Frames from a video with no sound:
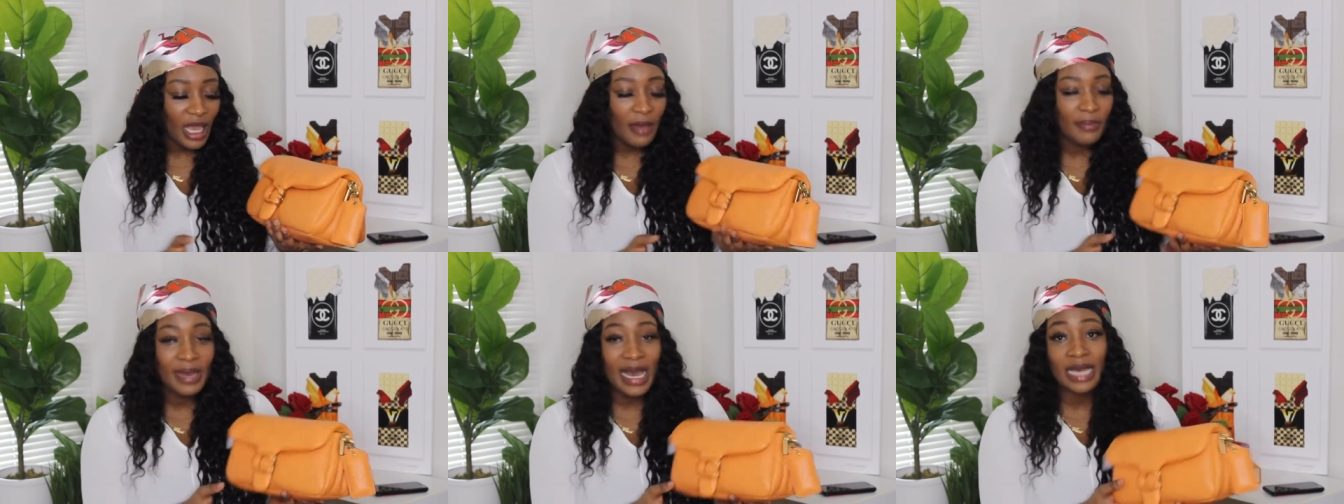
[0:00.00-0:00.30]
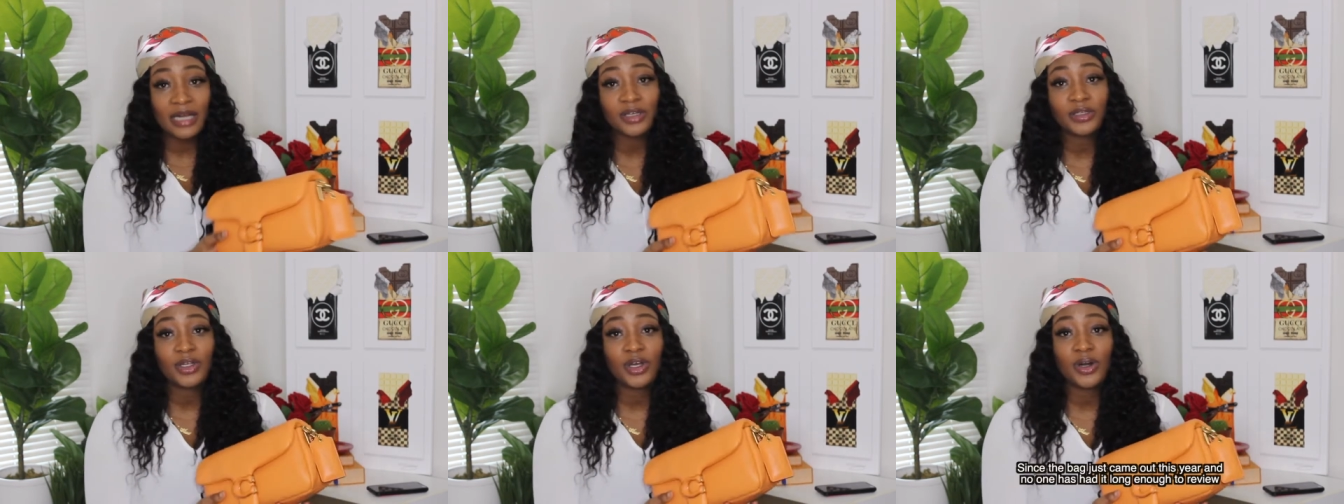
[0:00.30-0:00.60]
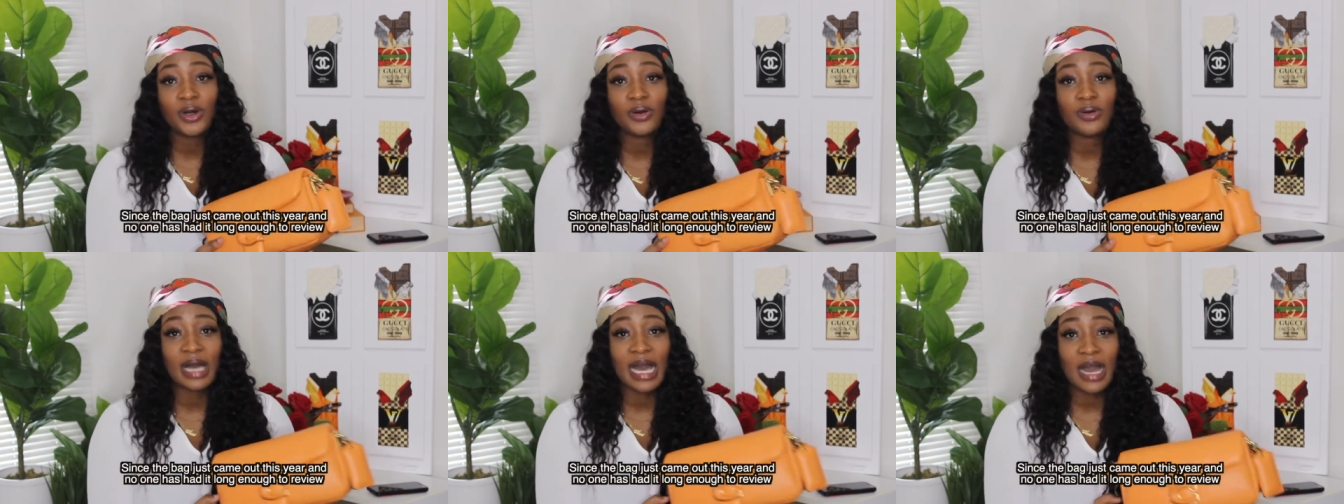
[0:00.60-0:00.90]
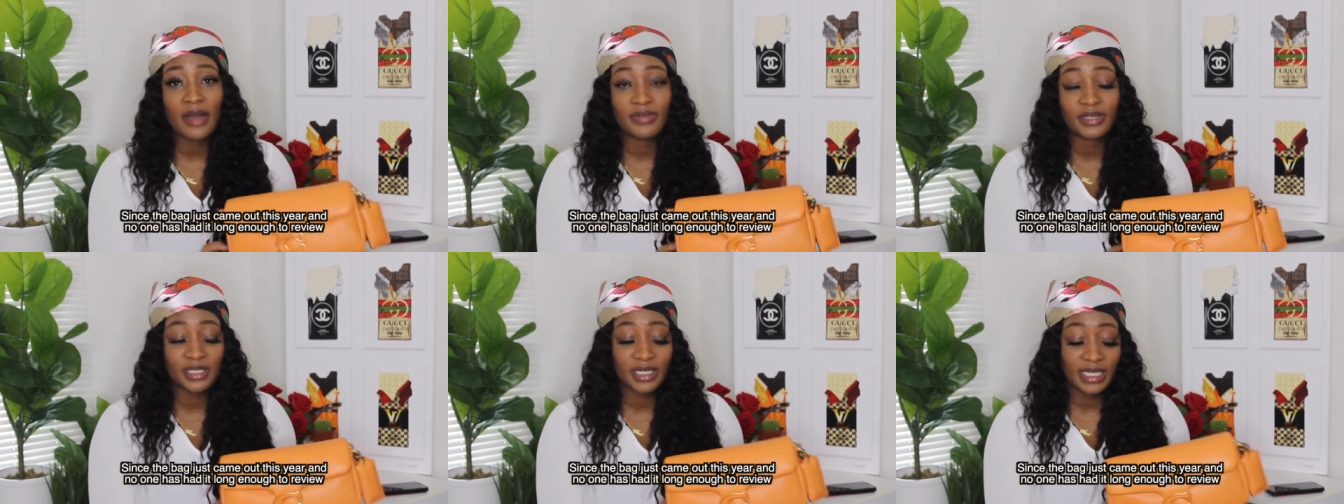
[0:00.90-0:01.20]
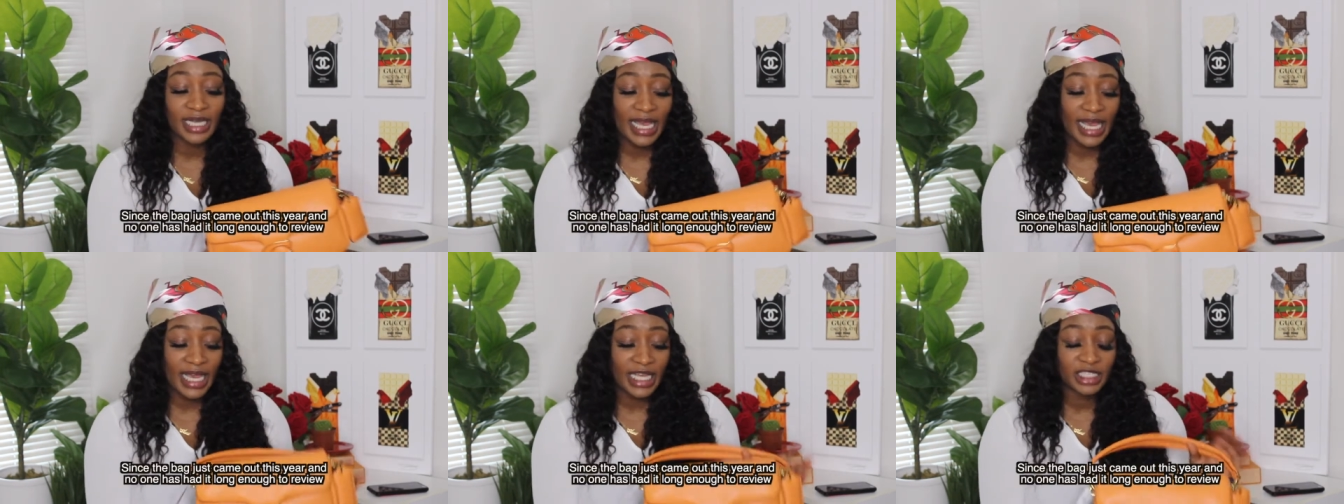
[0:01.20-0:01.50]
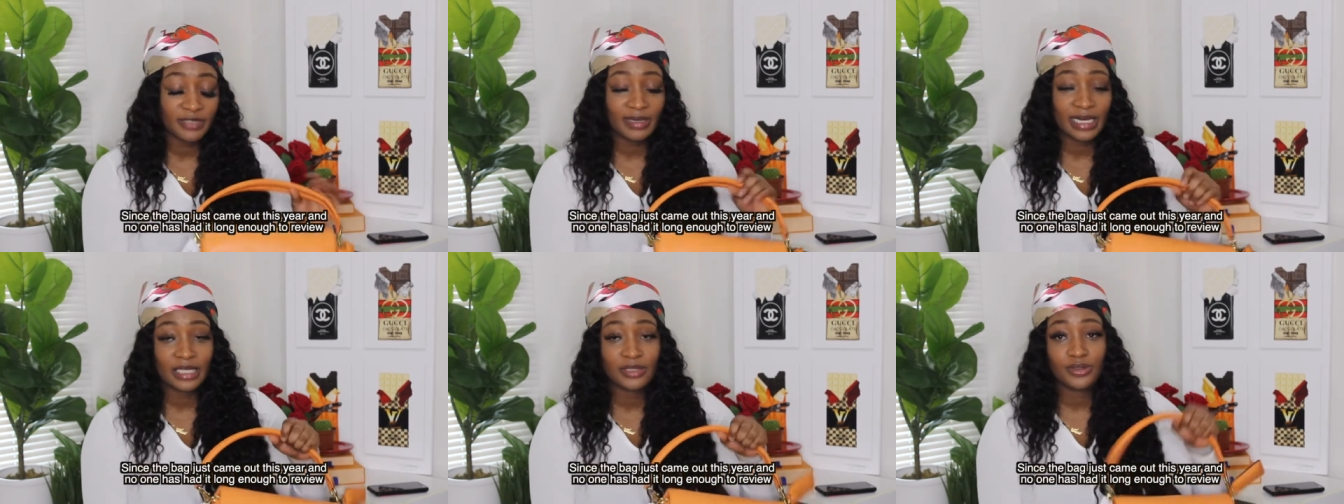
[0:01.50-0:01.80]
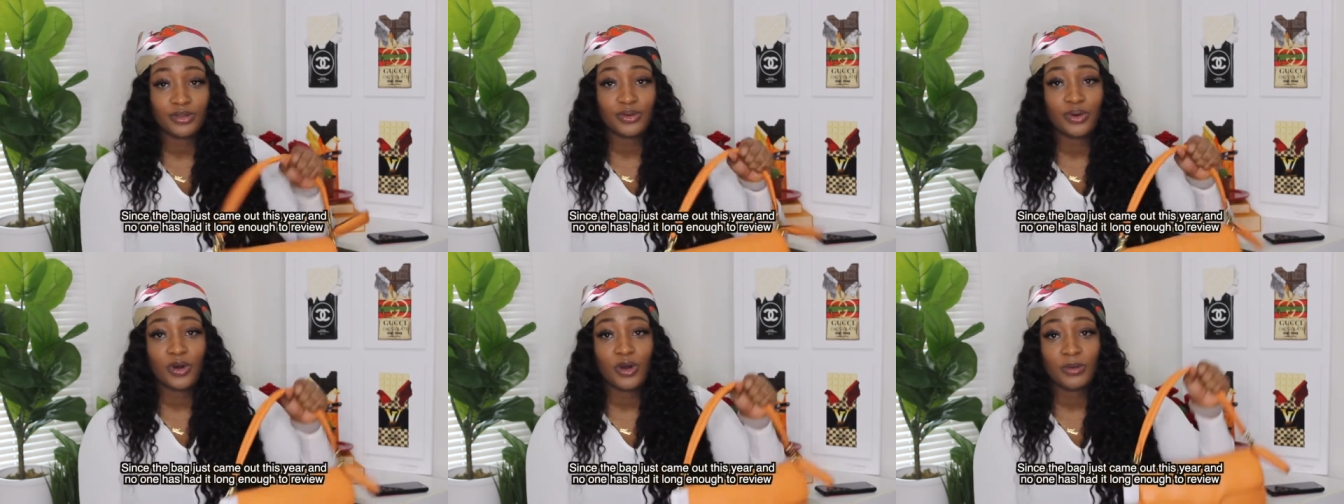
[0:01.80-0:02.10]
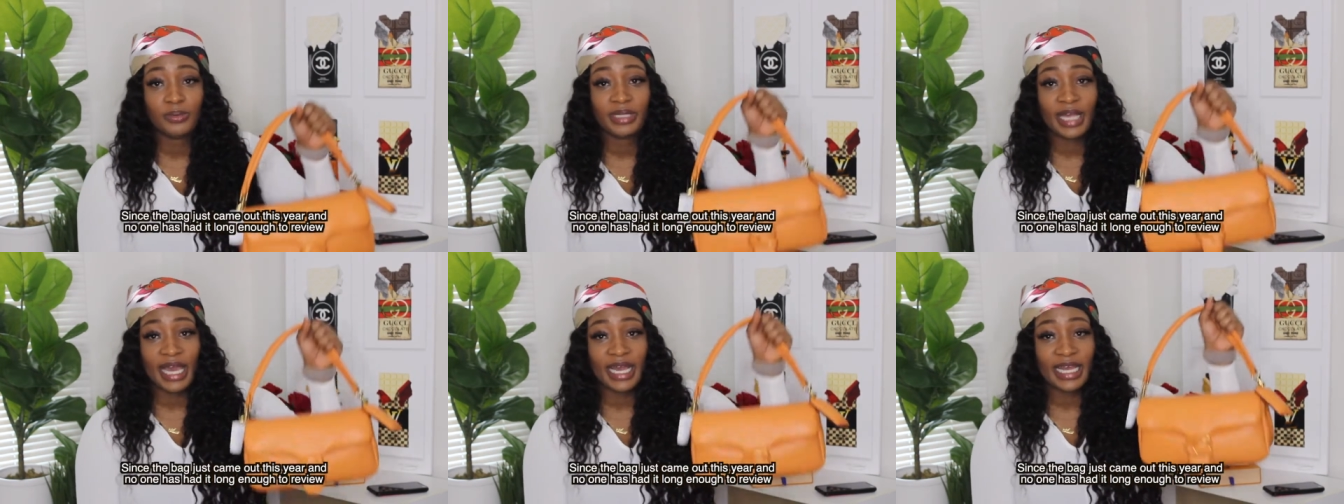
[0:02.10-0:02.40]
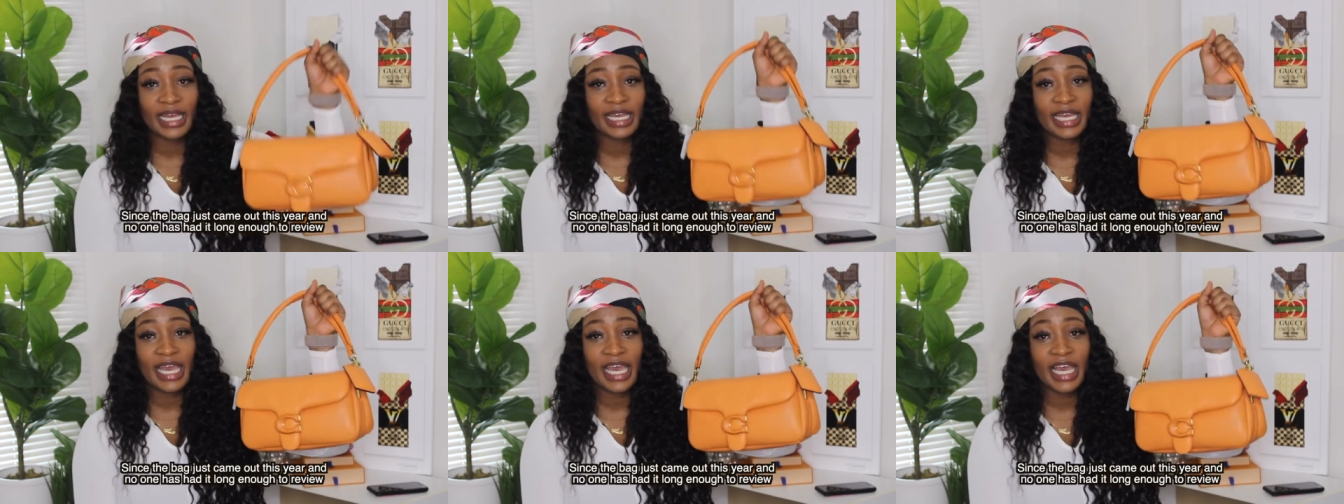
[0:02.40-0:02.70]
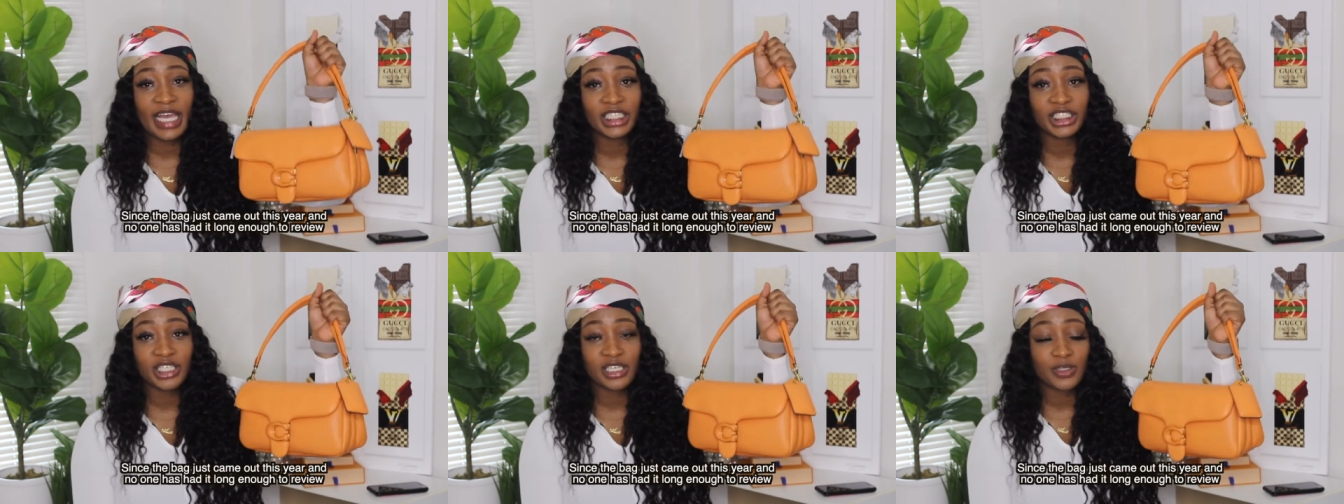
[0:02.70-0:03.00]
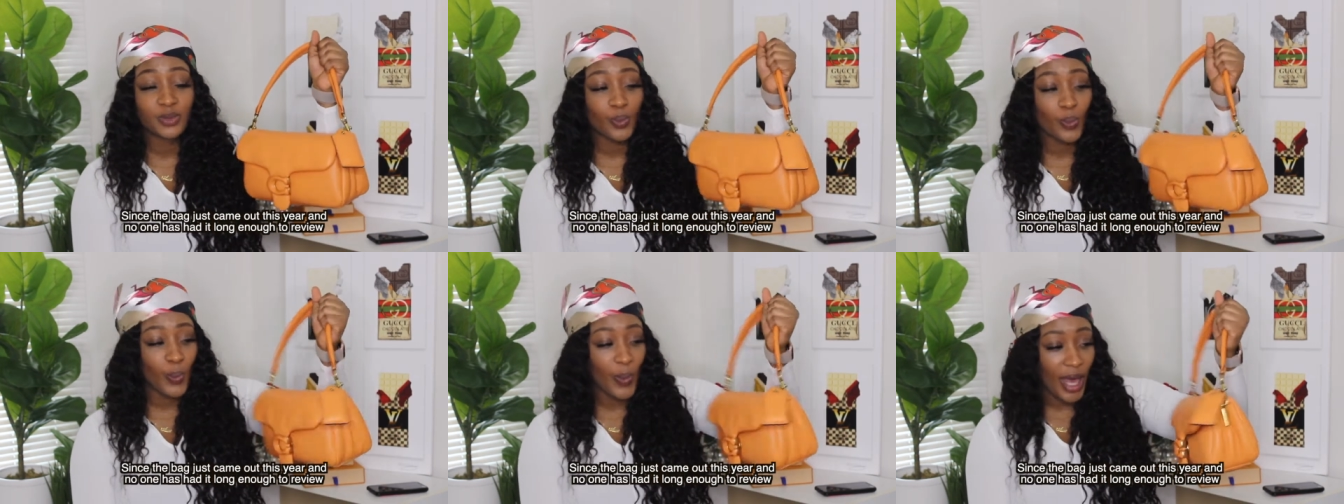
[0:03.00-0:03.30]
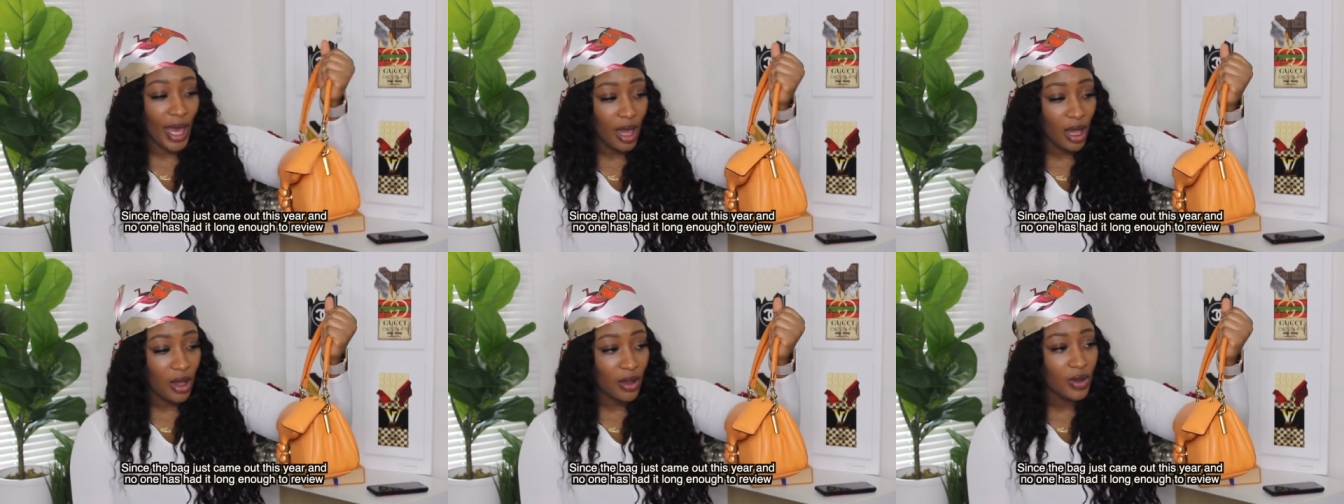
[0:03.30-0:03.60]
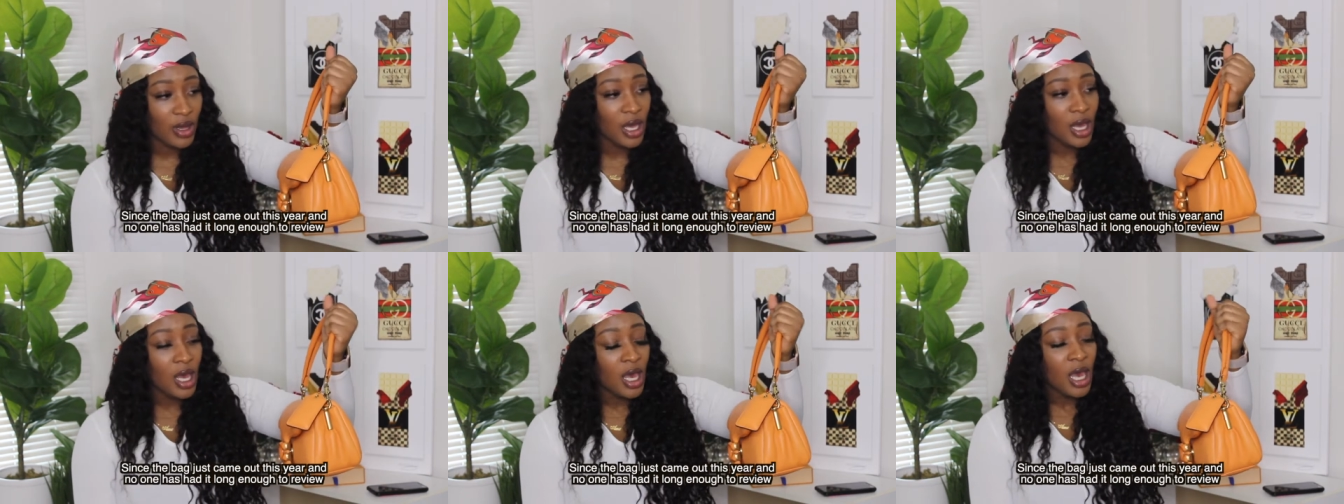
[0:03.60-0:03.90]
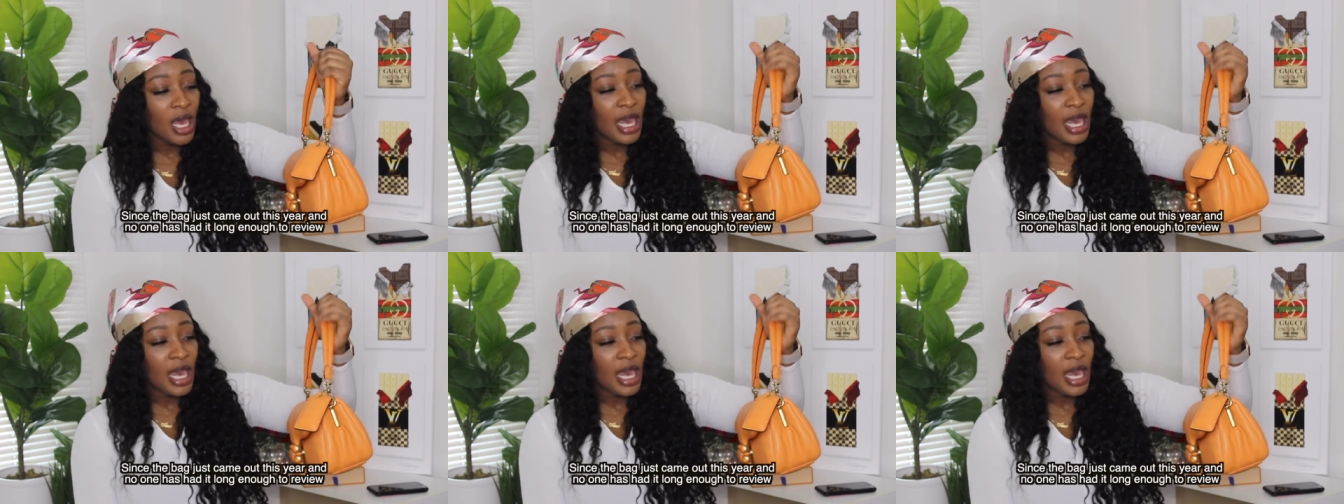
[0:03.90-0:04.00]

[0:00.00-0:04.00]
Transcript: but I don't know how it's going to age, but I do hope that it ages well.